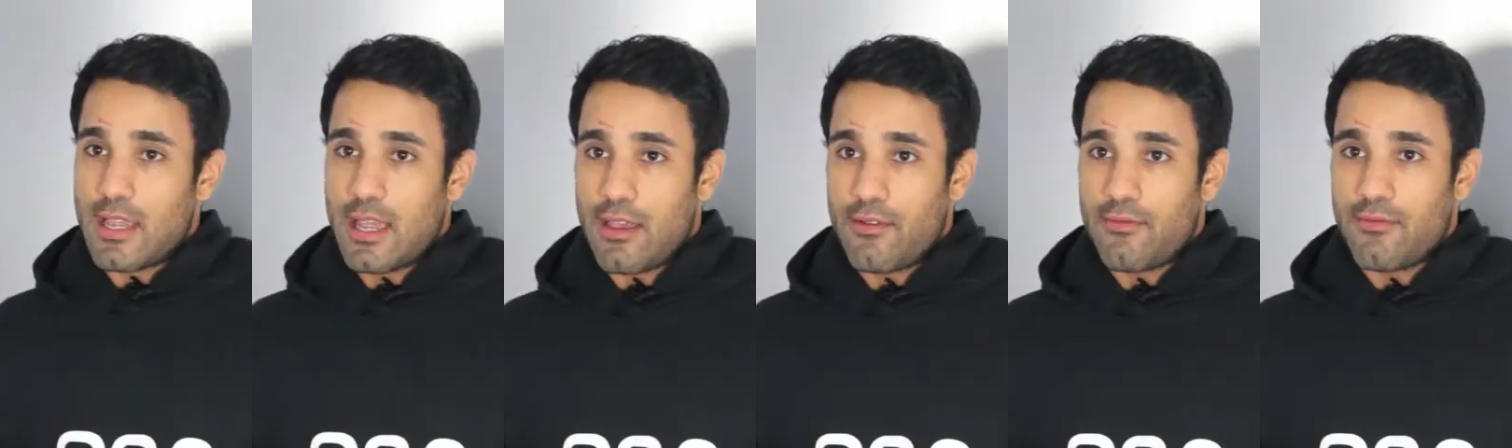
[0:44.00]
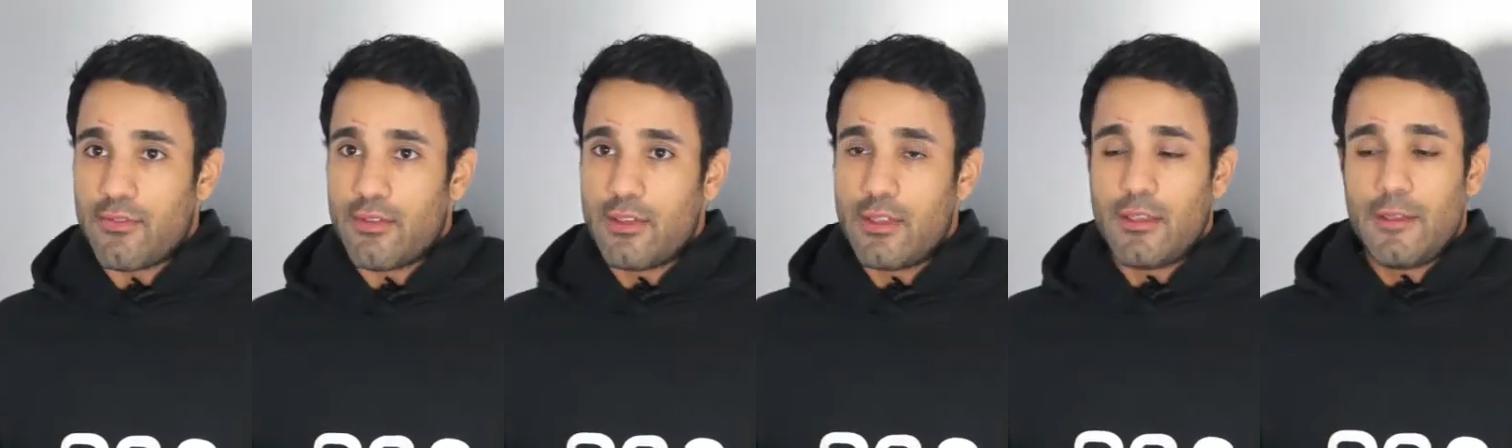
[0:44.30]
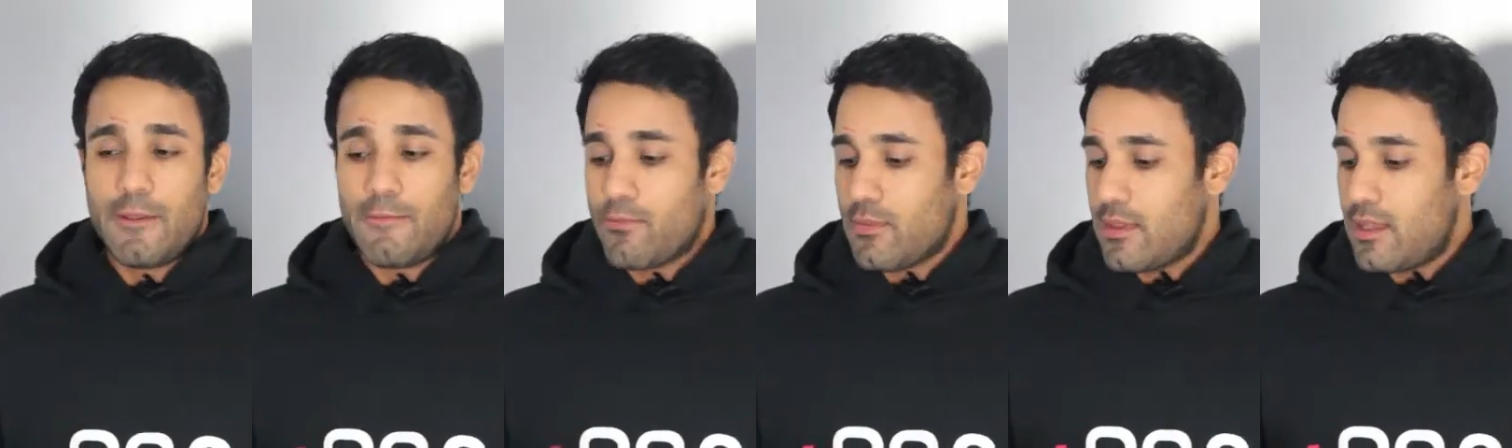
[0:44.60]
have.
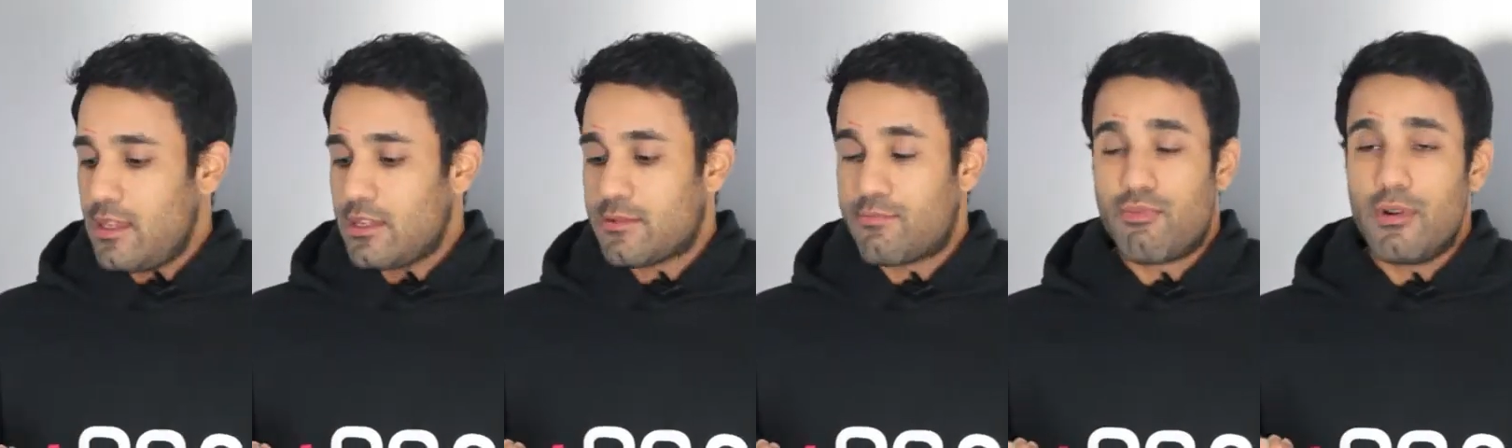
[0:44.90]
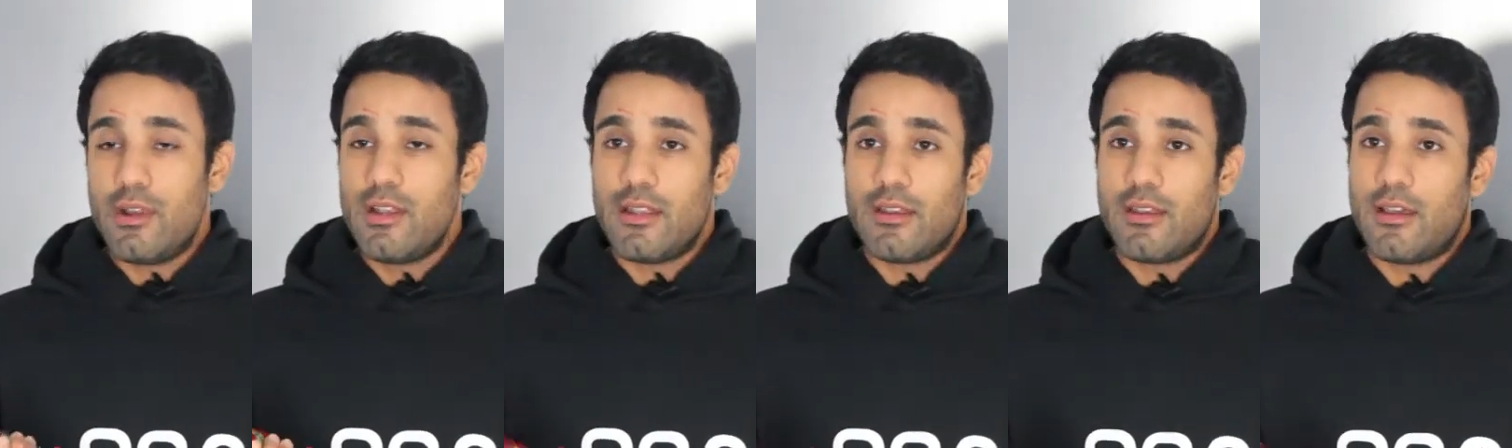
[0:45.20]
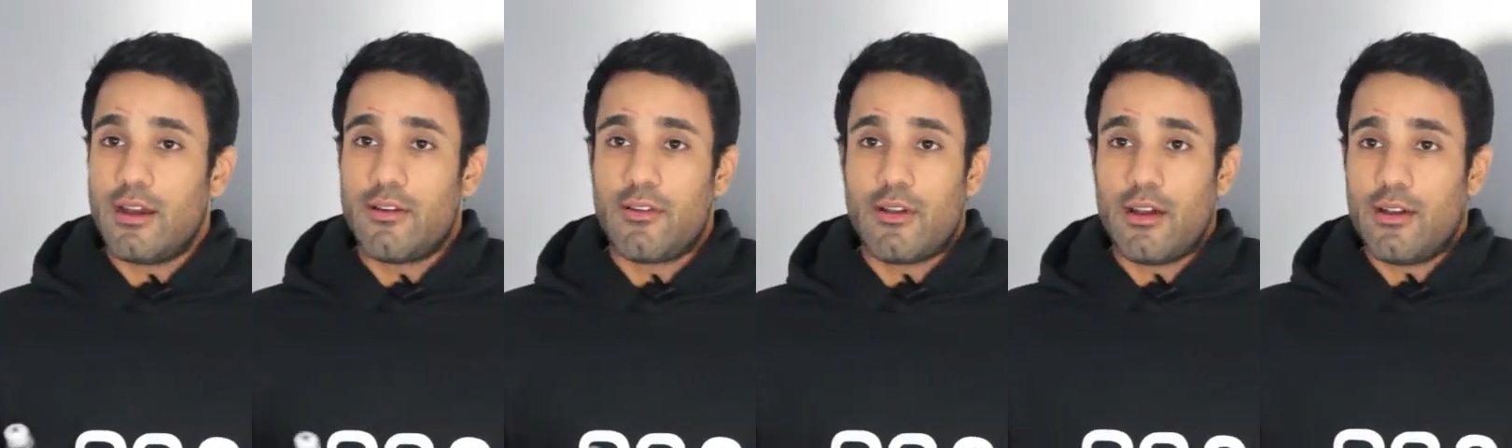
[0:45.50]
It's brilliant.
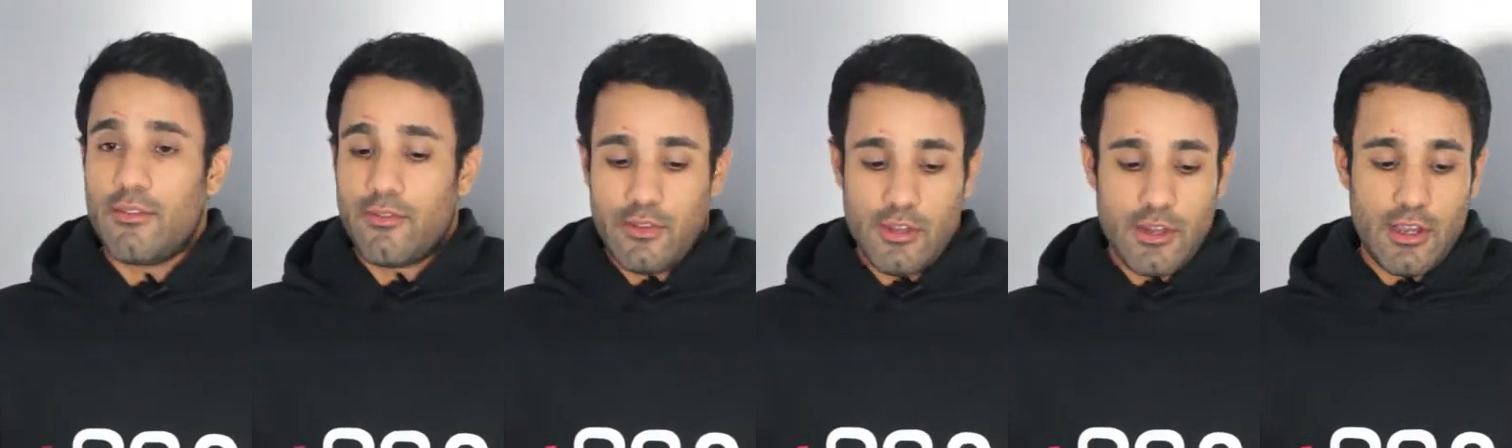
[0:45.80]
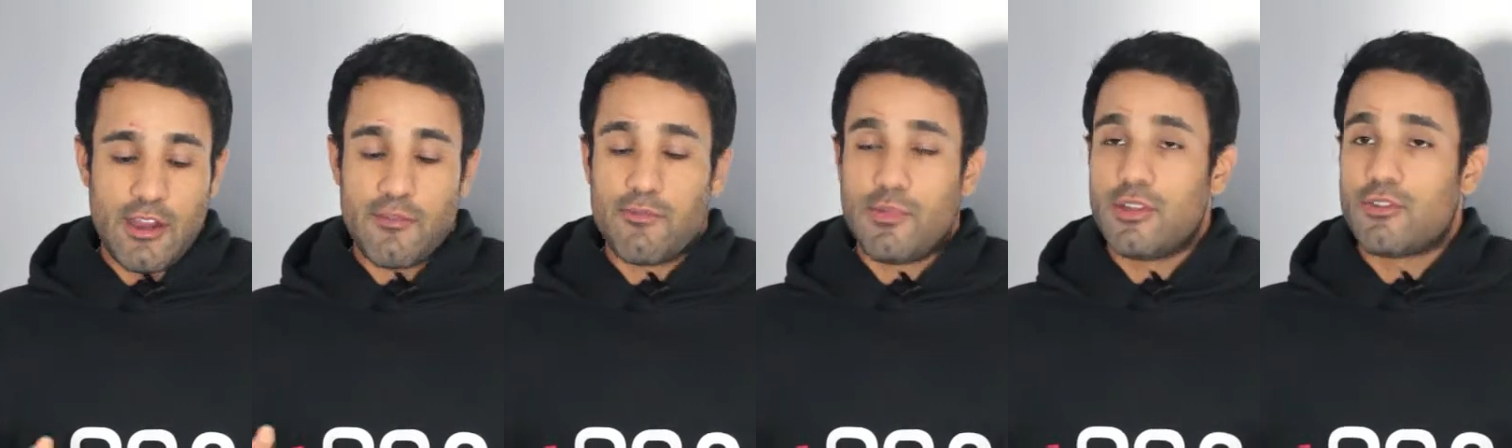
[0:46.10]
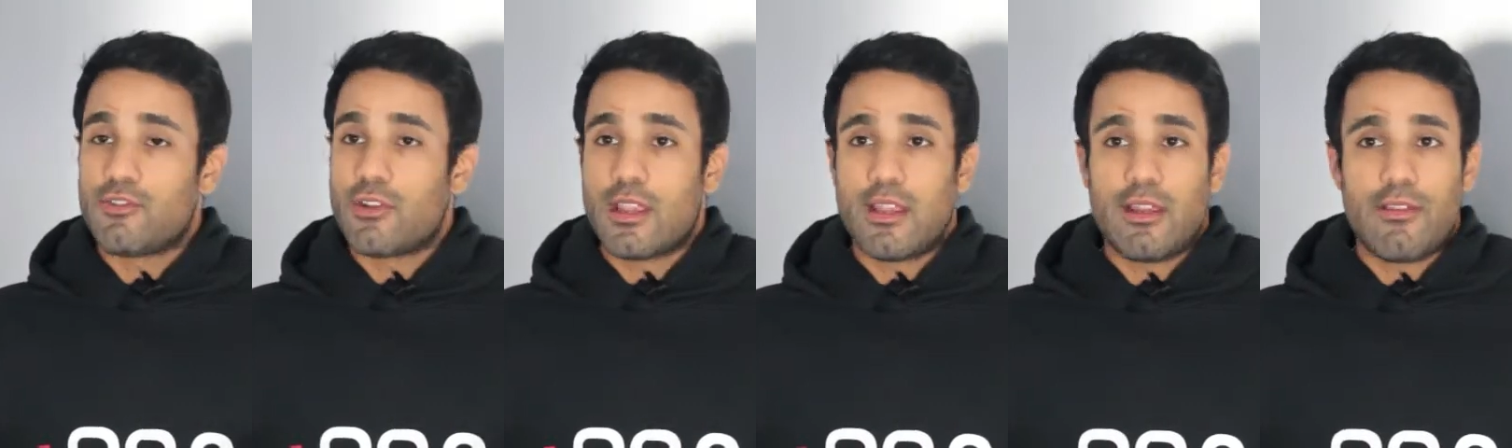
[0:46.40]
I've been
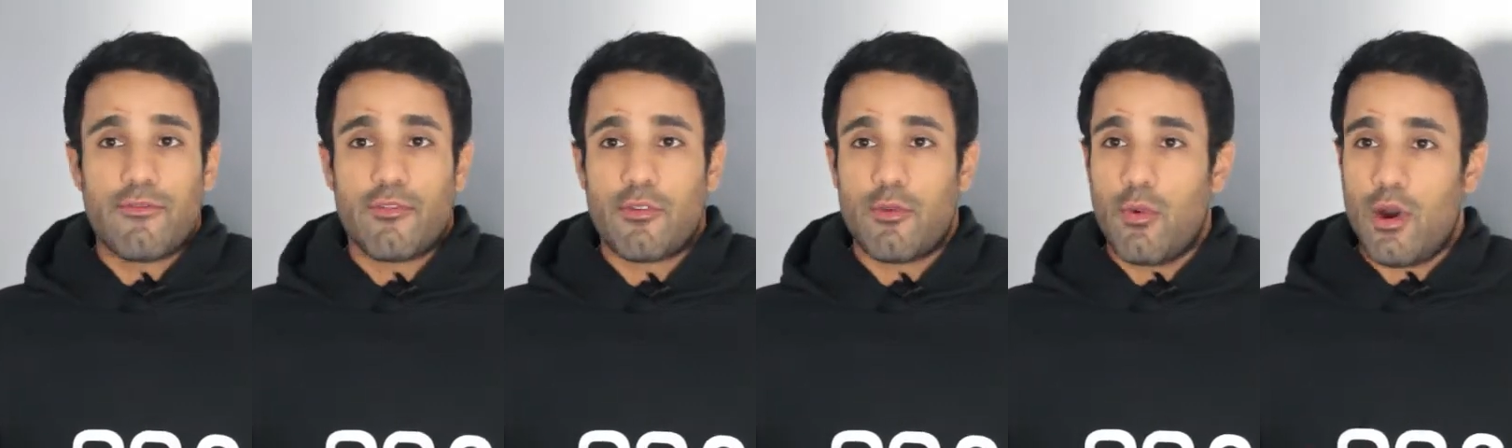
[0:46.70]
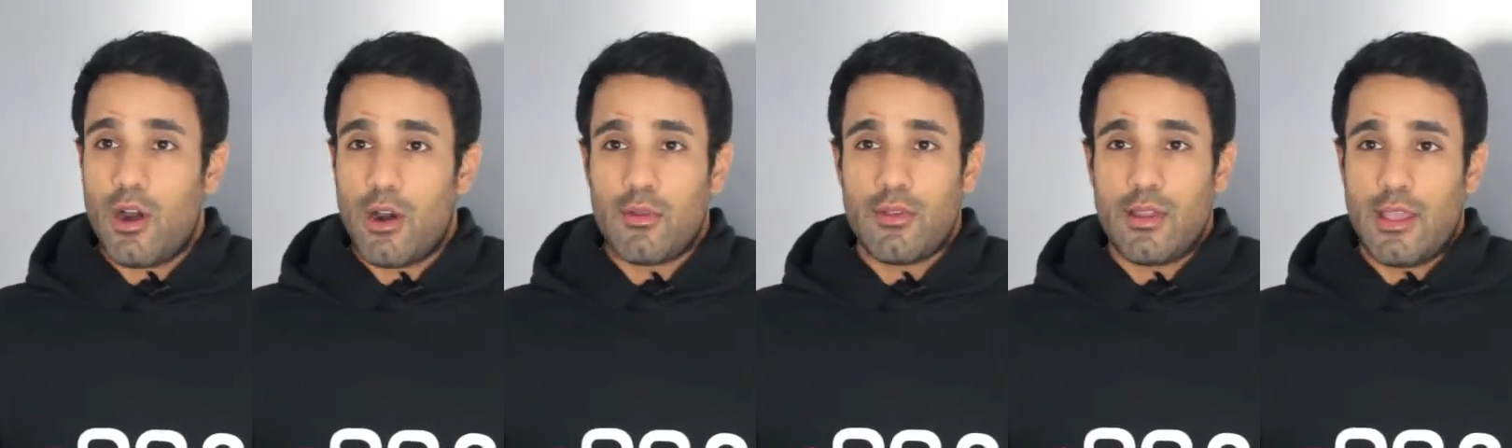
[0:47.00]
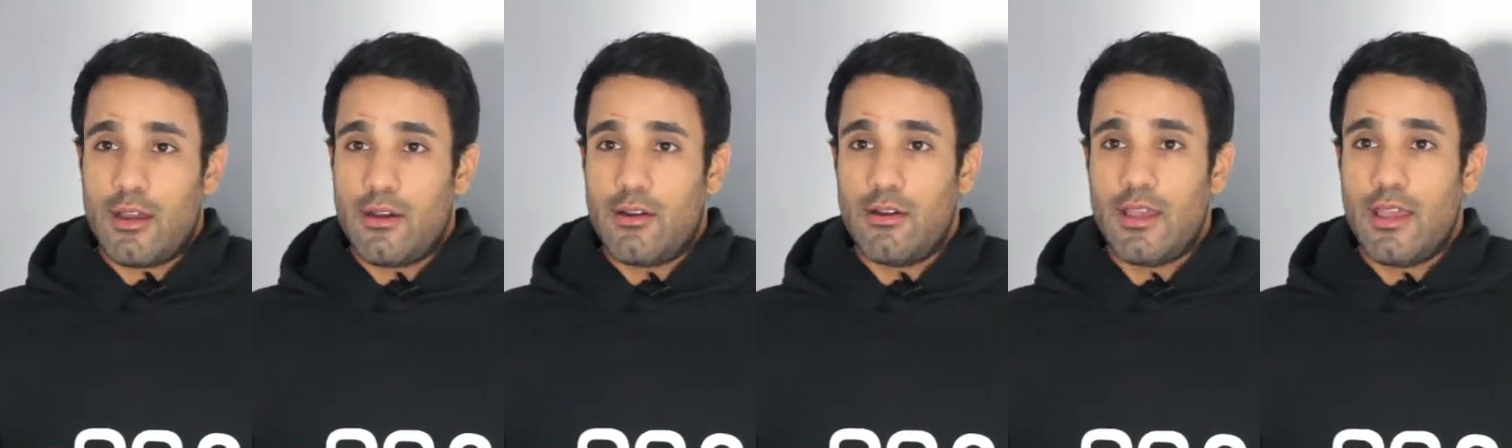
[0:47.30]
drinking it for a while
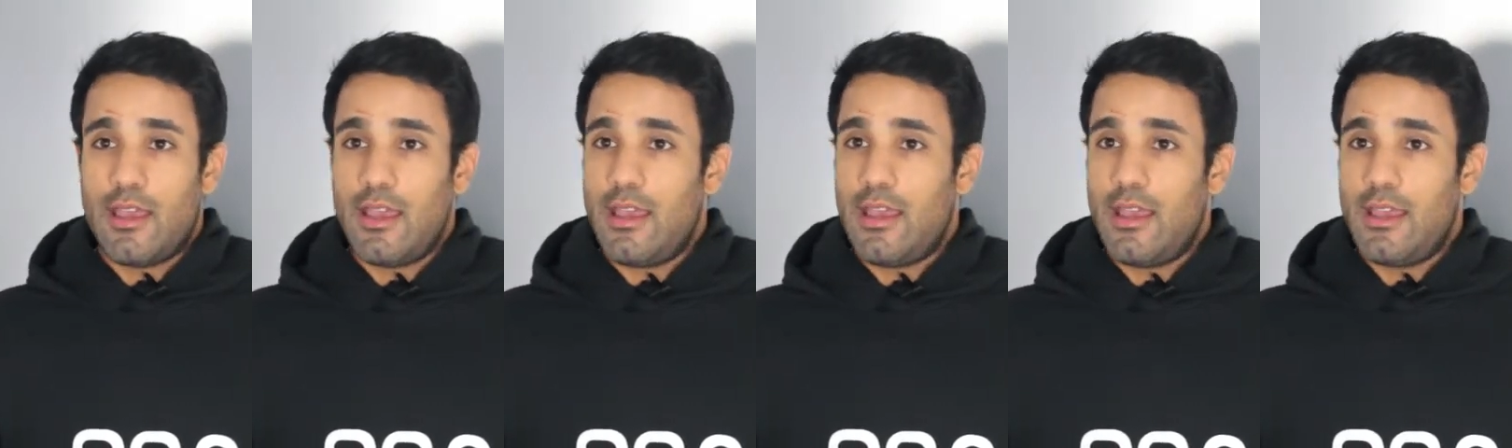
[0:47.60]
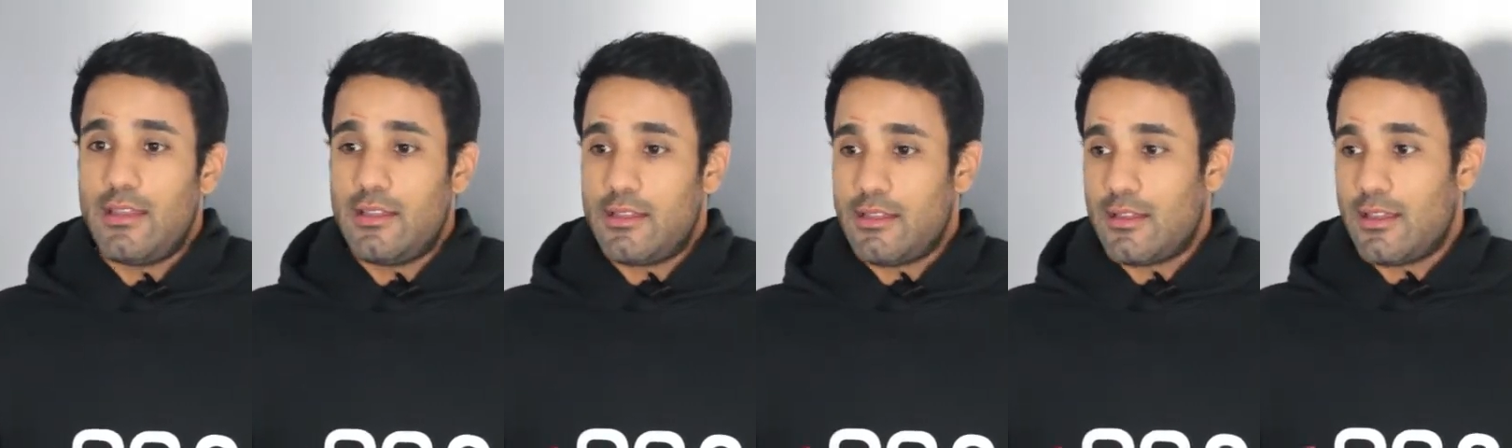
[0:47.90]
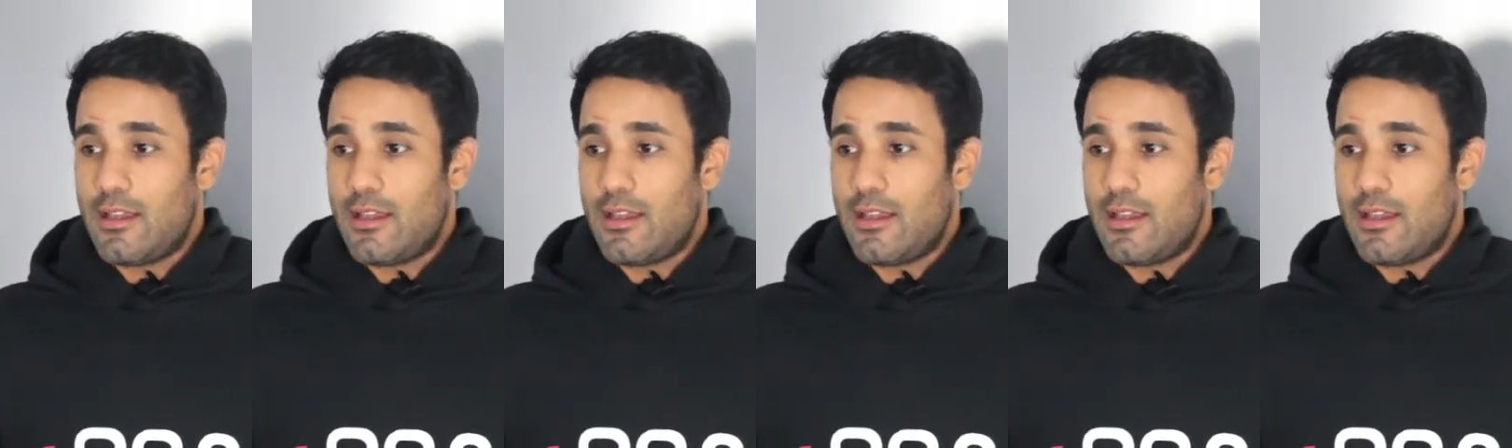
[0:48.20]
now, and